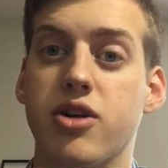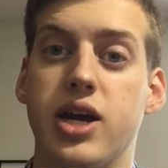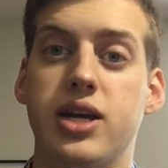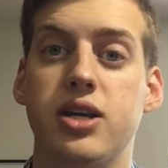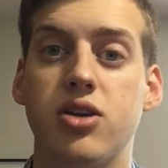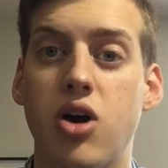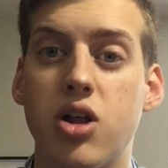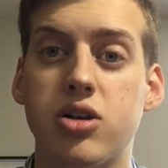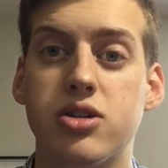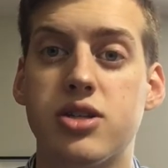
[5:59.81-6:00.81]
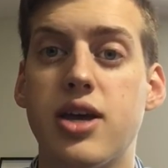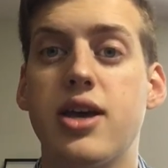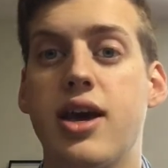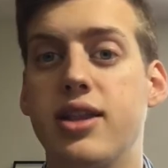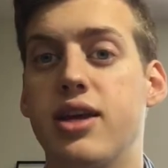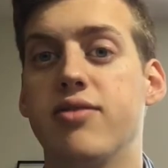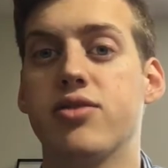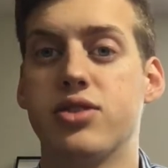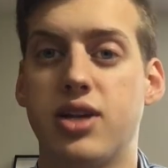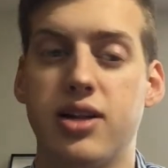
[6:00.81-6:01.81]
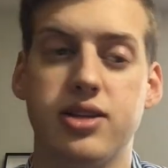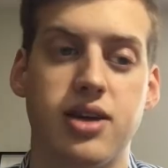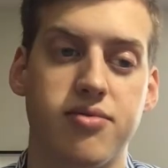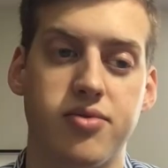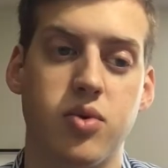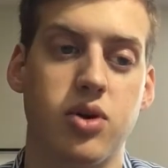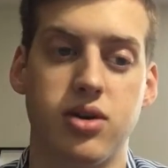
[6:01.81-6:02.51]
$80, and then if you're selling them for